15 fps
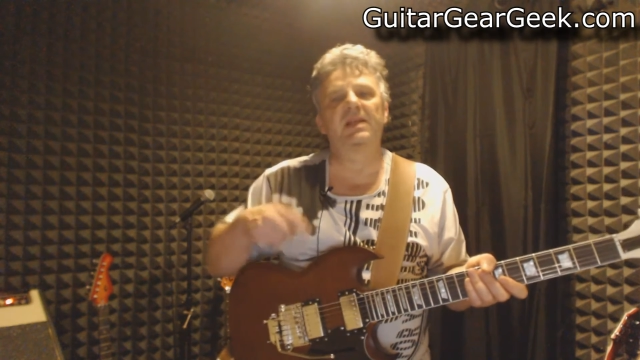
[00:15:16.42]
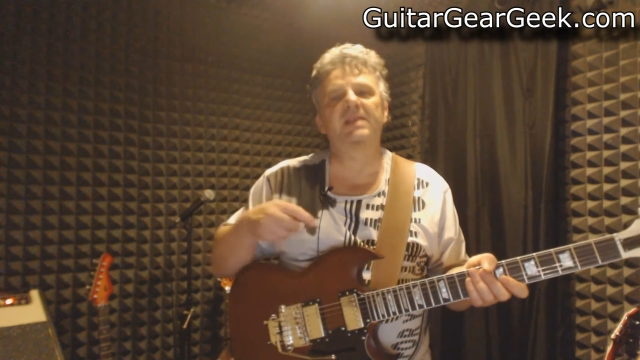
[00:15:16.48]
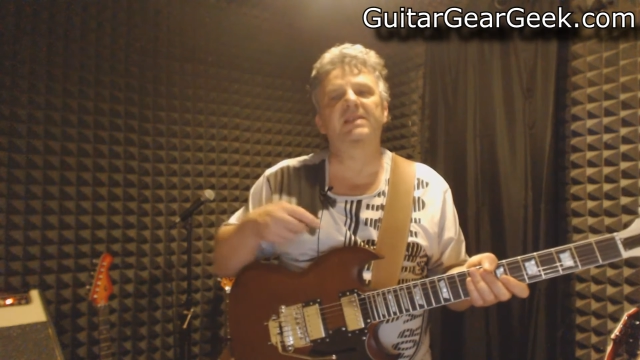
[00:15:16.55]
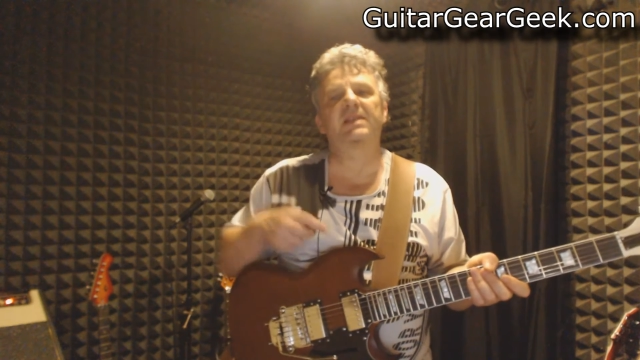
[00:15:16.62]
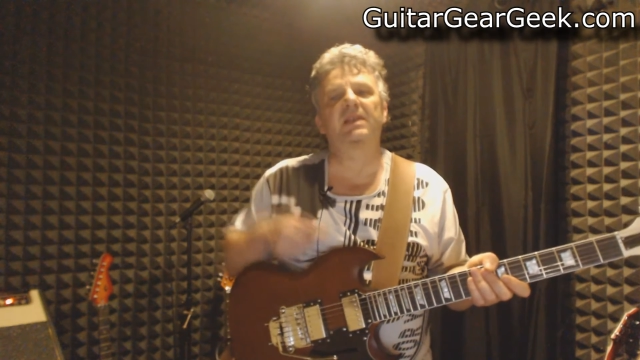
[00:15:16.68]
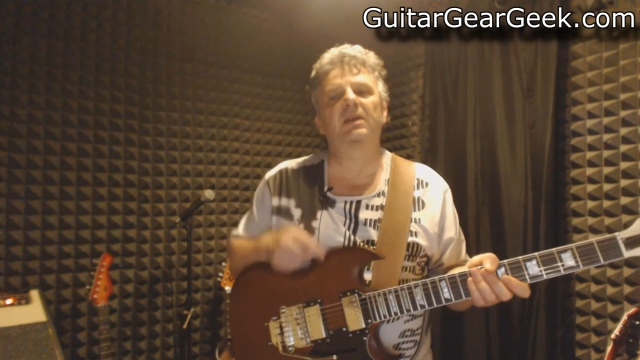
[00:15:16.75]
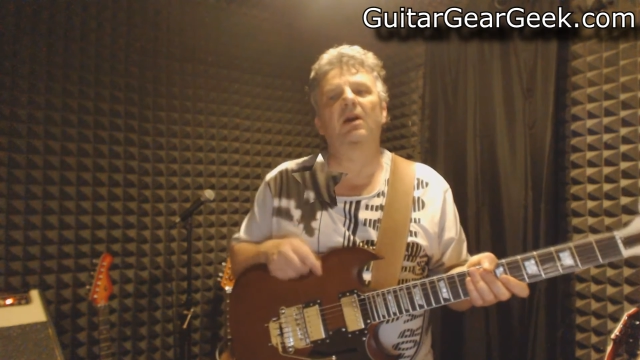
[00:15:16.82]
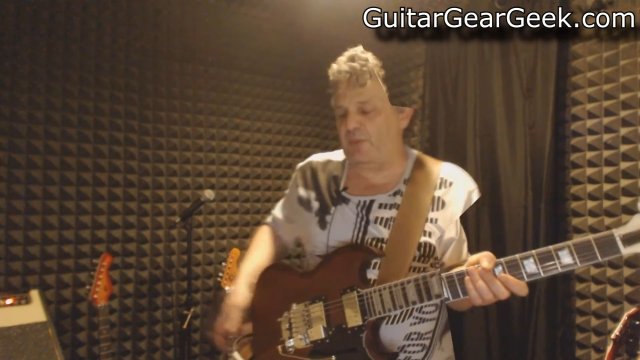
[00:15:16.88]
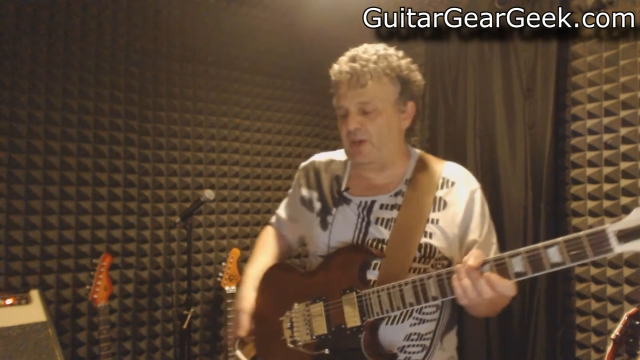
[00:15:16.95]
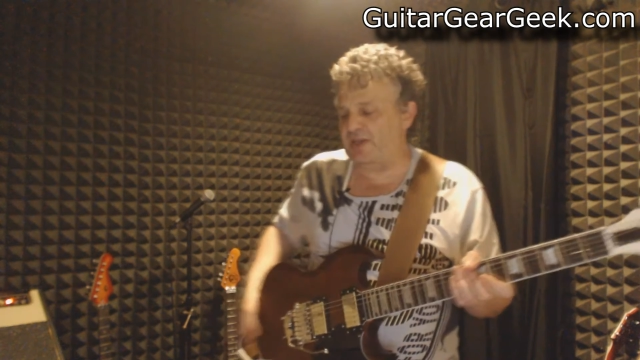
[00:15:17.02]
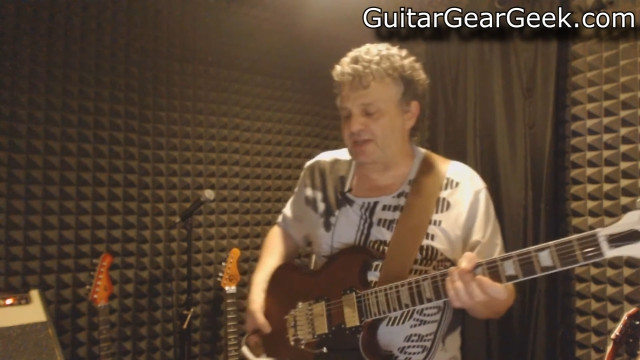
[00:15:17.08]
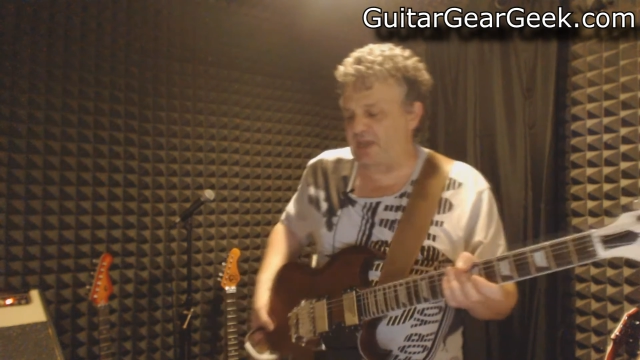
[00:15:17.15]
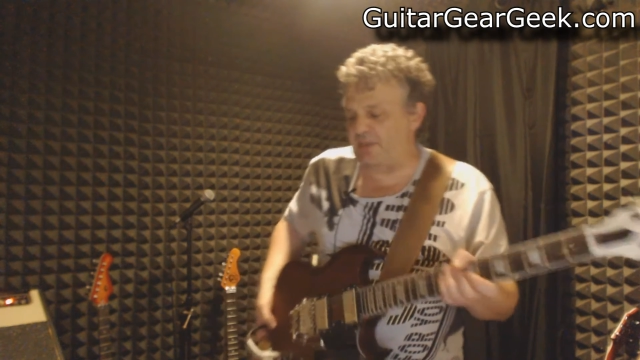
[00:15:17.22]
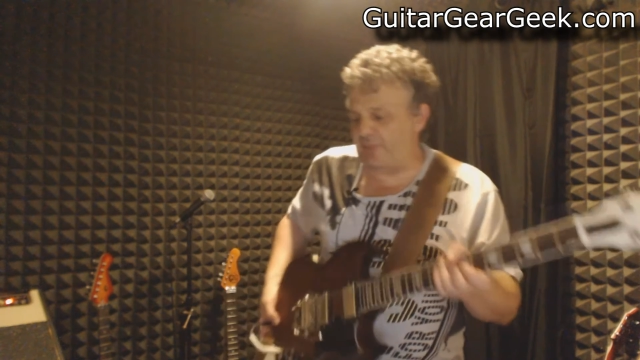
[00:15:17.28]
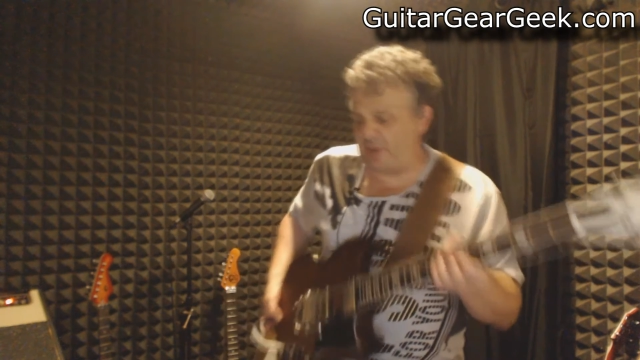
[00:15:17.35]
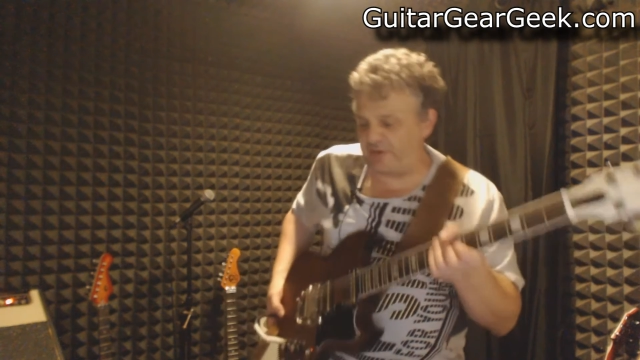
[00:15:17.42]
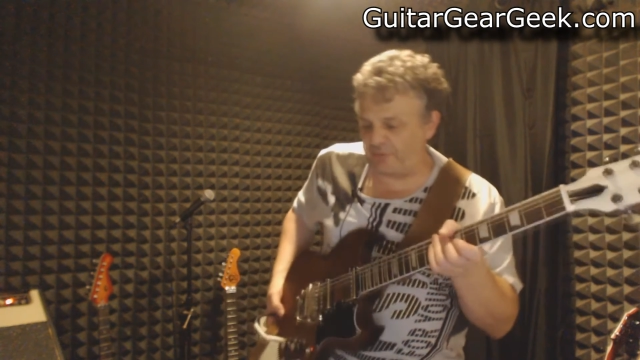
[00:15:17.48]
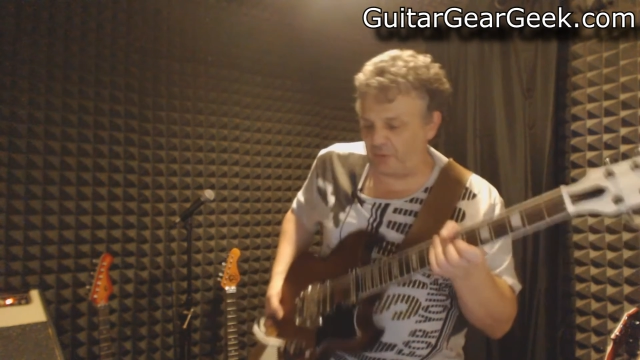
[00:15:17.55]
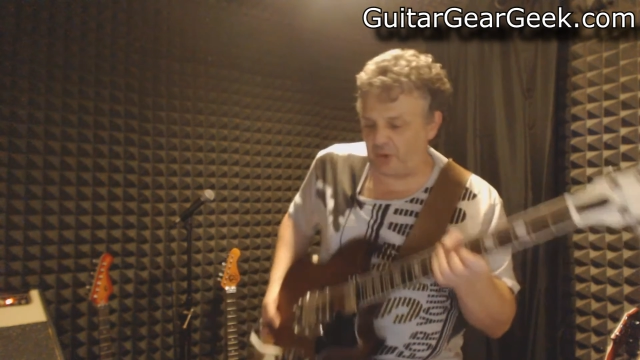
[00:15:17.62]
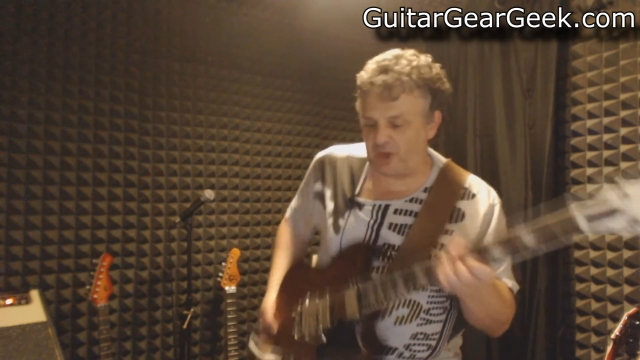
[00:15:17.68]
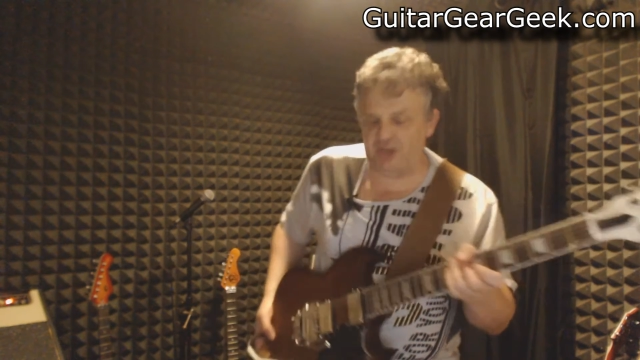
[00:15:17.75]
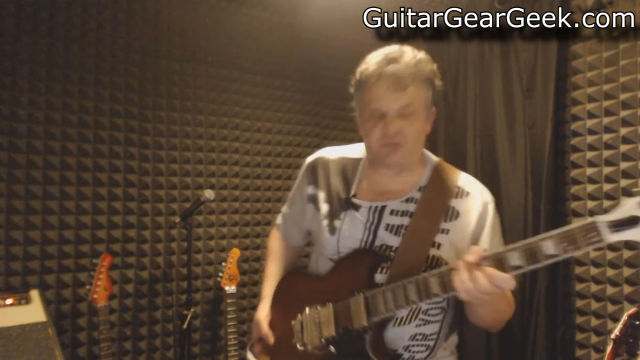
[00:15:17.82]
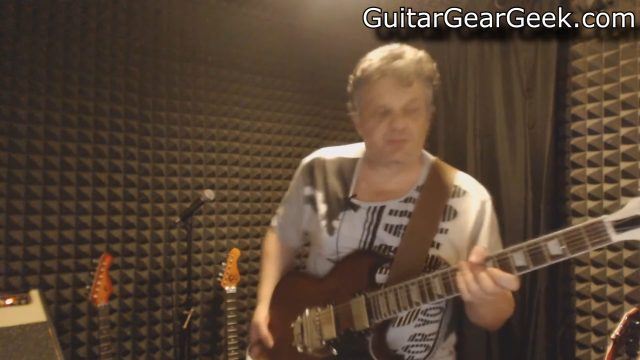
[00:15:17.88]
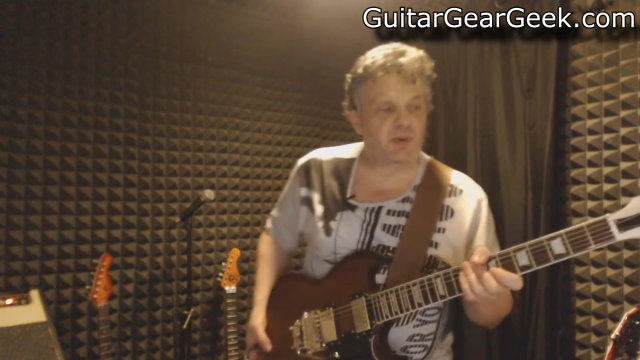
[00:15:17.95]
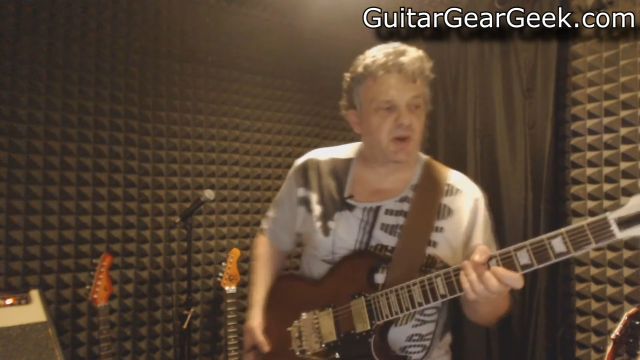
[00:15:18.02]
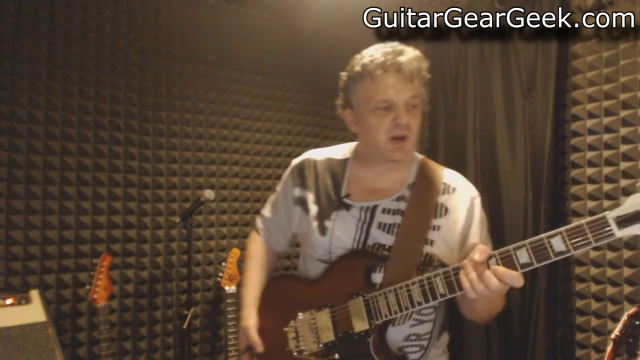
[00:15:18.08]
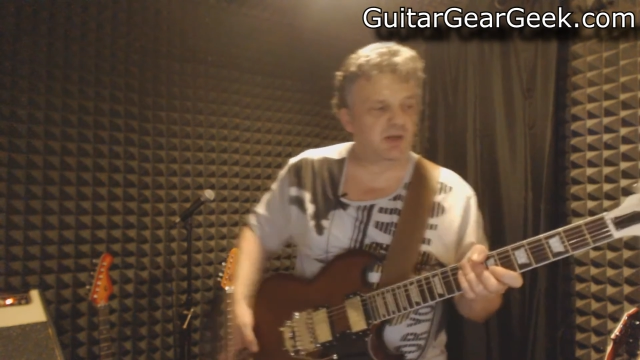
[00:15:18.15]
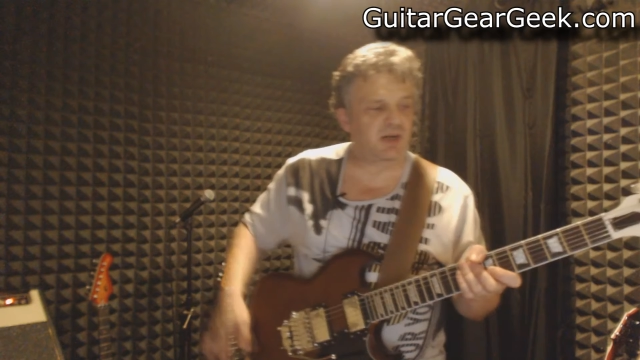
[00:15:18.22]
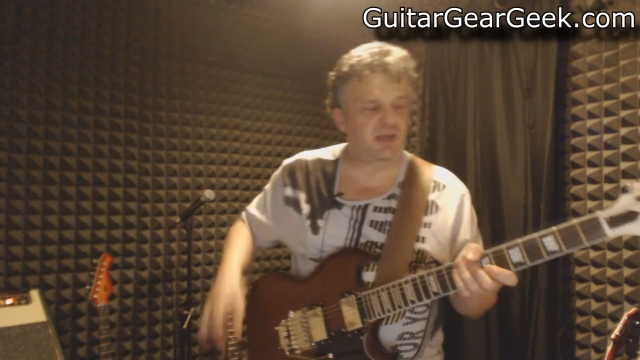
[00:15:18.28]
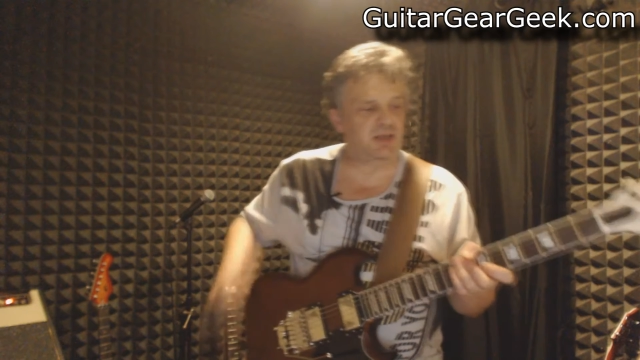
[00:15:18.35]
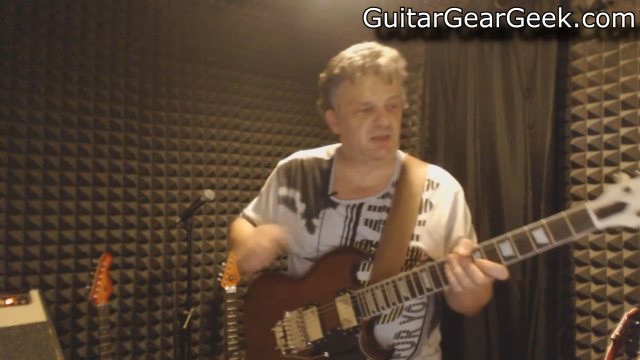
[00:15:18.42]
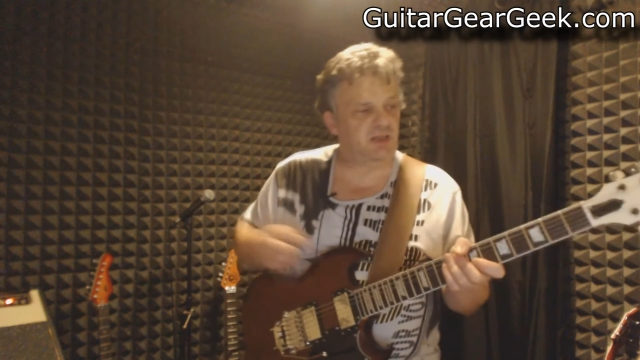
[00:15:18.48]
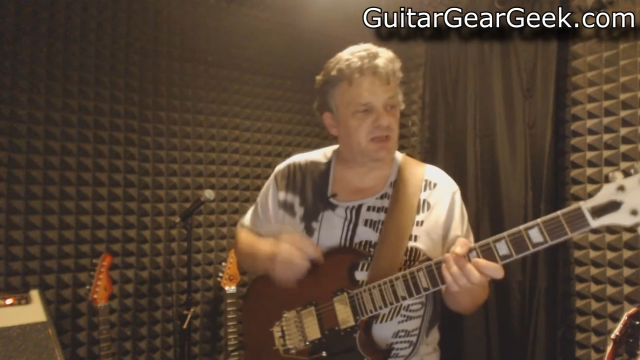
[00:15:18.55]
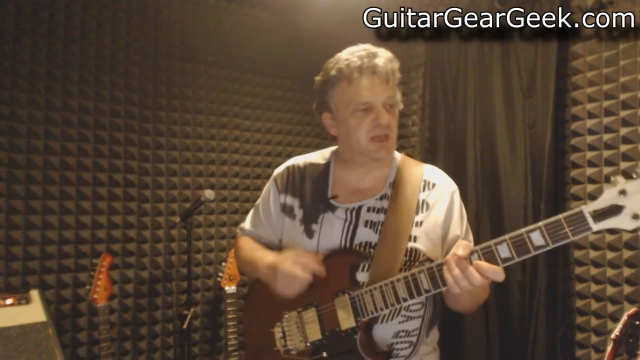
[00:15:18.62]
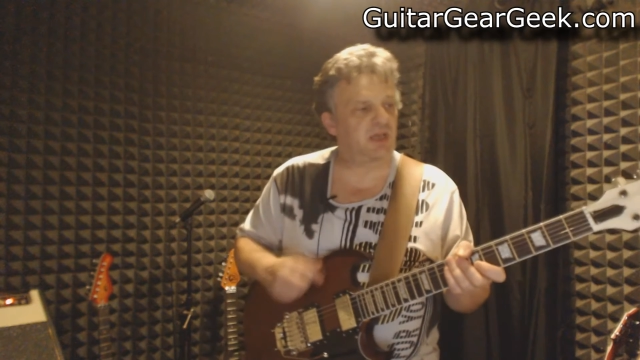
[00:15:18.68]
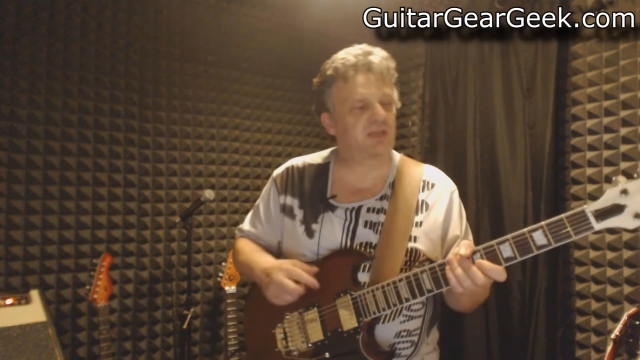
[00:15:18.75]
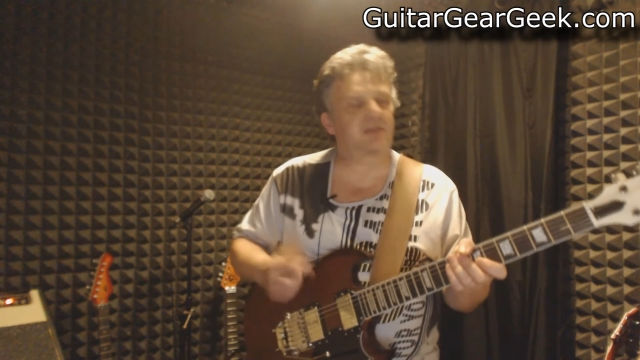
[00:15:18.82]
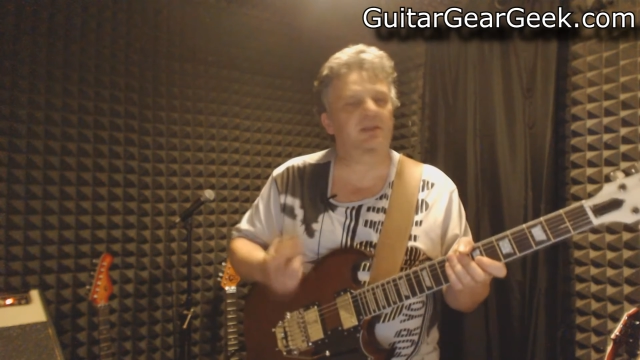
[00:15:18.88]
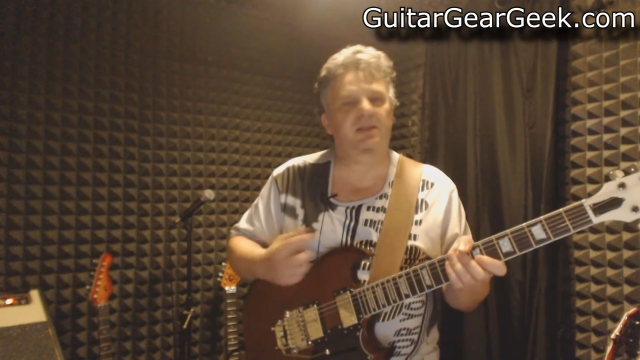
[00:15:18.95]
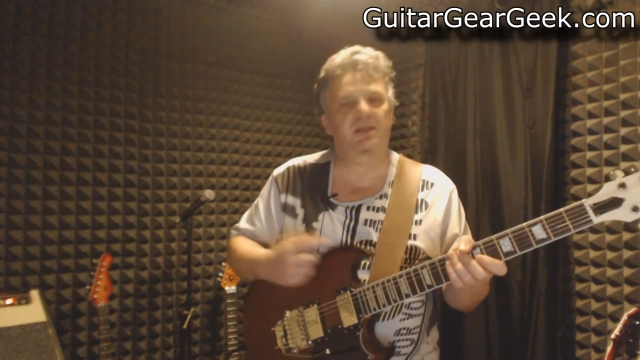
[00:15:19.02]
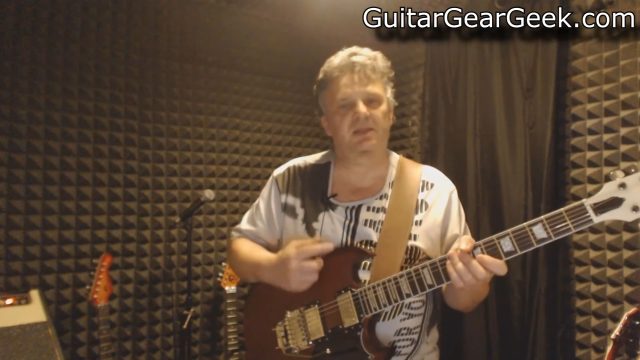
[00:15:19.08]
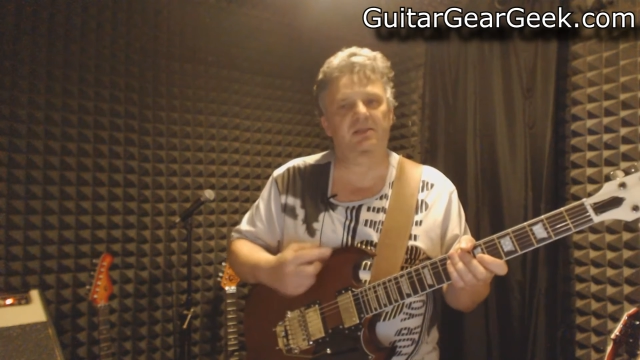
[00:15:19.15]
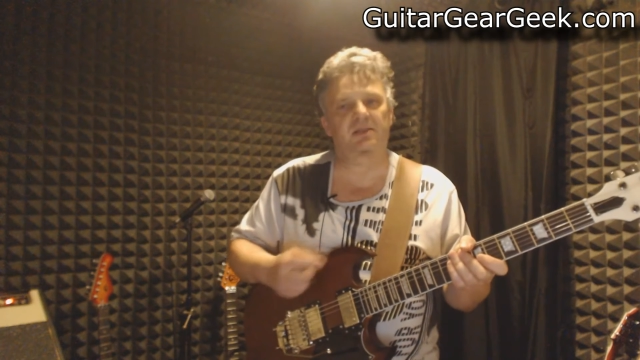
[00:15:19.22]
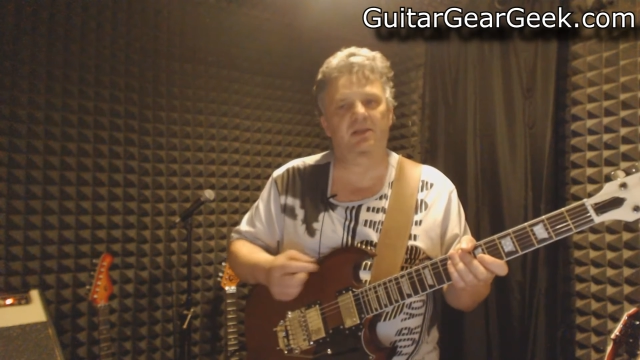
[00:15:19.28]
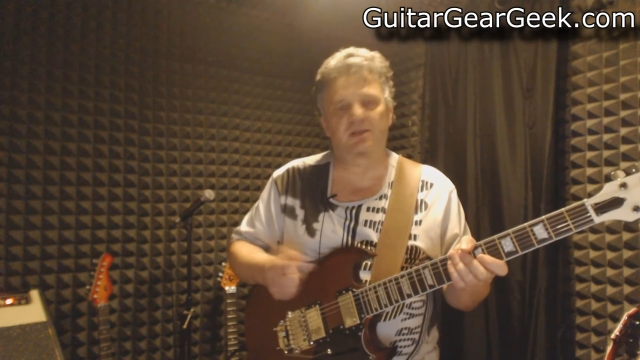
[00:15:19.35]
listing the price I paid for each part, like the kit, the